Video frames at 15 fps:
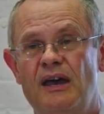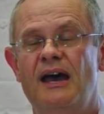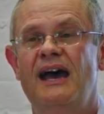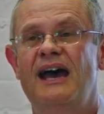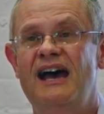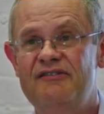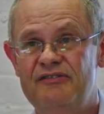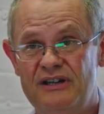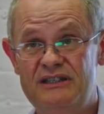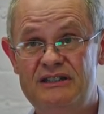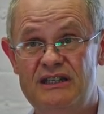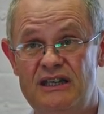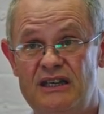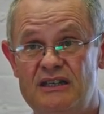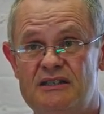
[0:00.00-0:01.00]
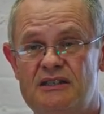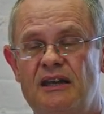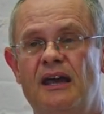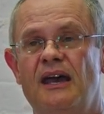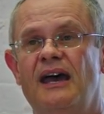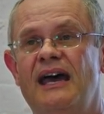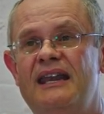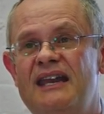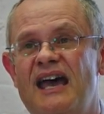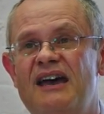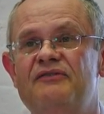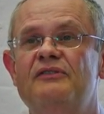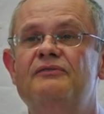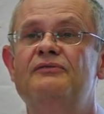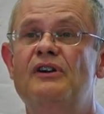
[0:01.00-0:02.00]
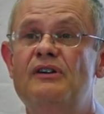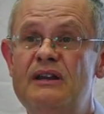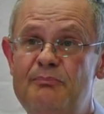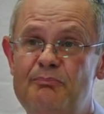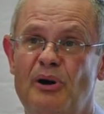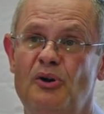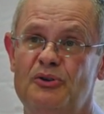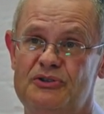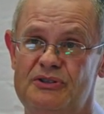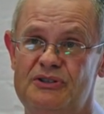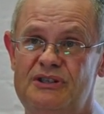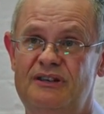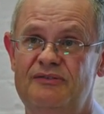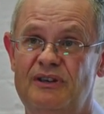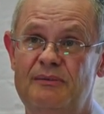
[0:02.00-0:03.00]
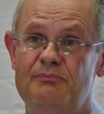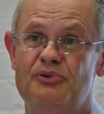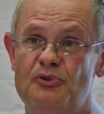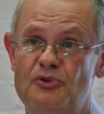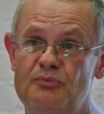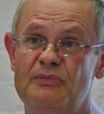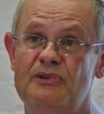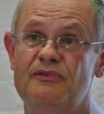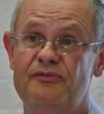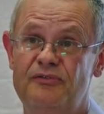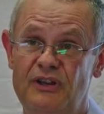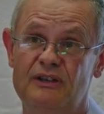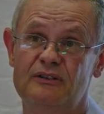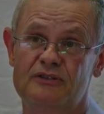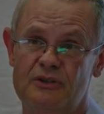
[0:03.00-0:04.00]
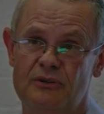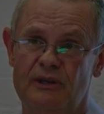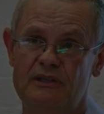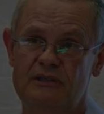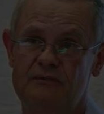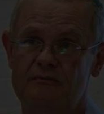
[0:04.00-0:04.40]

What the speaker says: have ideas, and have a very positive improvement feel to it?